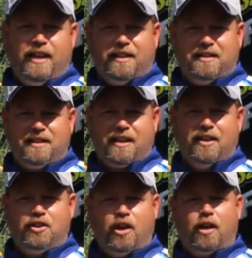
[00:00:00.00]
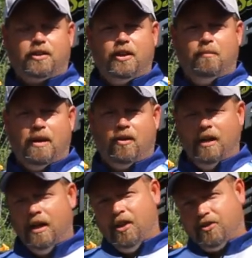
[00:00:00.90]
take a second and talk to you about
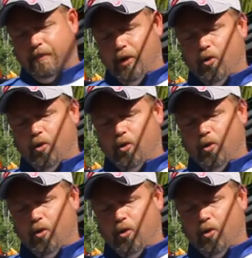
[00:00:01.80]
some